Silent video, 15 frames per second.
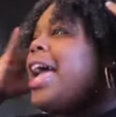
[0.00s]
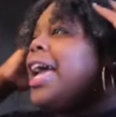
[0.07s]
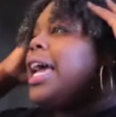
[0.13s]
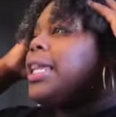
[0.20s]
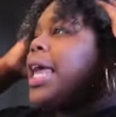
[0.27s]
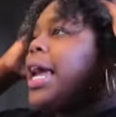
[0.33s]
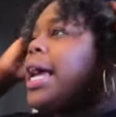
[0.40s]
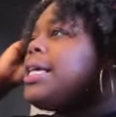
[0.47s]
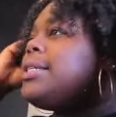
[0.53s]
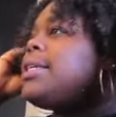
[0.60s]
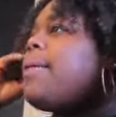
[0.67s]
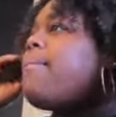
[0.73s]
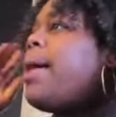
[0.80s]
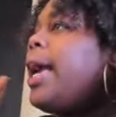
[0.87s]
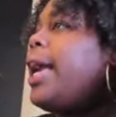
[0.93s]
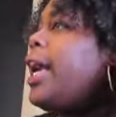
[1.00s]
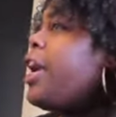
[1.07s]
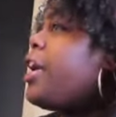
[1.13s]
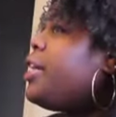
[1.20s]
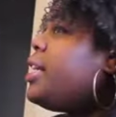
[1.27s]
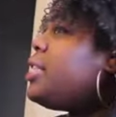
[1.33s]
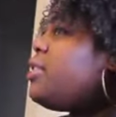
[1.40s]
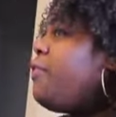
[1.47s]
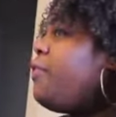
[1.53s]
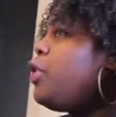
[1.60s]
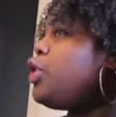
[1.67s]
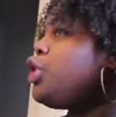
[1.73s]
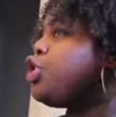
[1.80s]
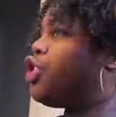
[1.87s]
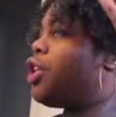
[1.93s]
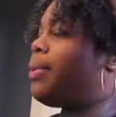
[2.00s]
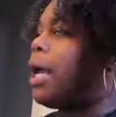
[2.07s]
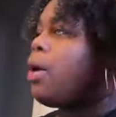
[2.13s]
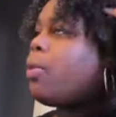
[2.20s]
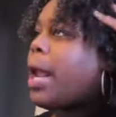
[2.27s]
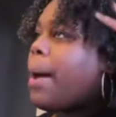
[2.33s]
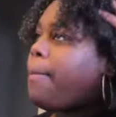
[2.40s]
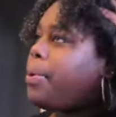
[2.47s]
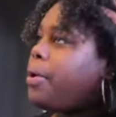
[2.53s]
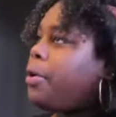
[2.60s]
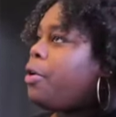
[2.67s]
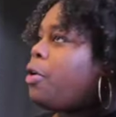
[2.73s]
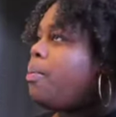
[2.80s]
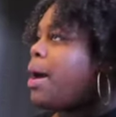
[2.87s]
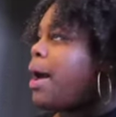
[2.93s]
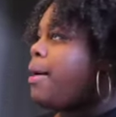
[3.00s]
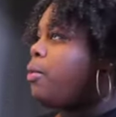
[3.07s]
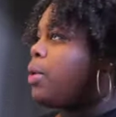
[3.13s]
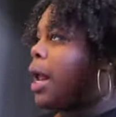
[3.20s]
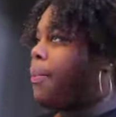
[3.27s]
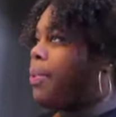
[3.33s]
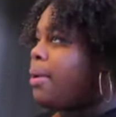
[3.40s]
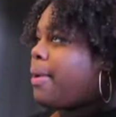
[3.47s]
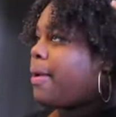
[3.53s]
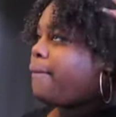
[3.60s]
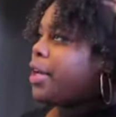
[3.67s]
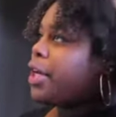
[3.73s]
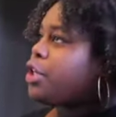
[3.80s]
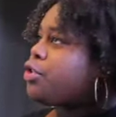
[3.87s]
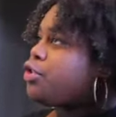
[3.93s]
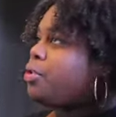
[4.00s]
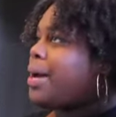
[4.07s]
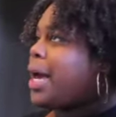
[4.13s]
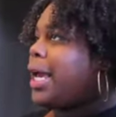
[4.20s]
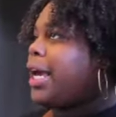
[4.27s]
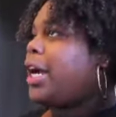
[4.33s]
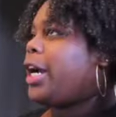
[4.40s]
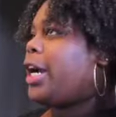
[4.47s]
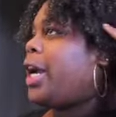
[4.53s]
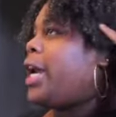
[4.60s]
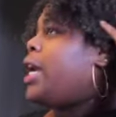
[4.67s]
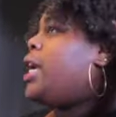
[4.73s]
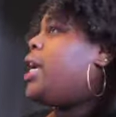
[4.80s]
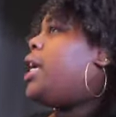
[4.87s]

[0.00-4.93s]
and like I said my hair doesn't feel stripped like when I pull my when I put my fingers through my hair